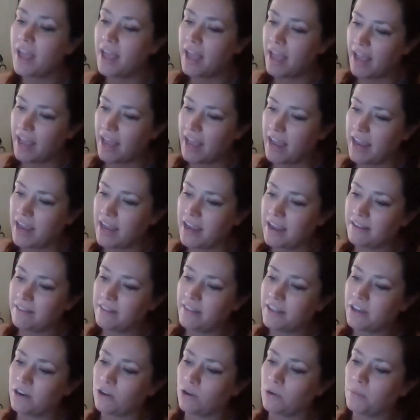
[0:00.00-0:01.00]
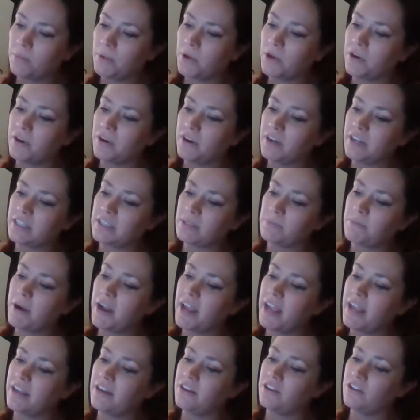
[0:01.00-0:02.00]
Hey little birdie,
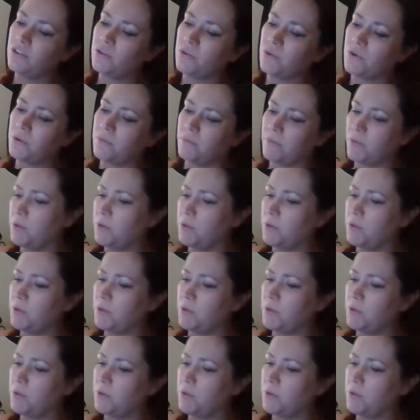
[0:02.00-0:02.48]
spread your